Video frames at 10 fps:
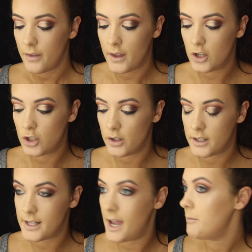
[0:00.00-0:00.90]
Then you do
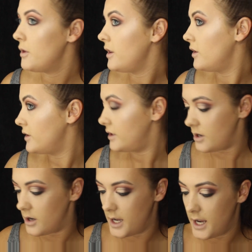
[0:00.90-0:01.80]
the same on the other
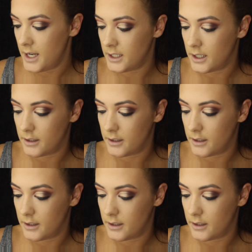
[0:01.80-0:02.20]
side.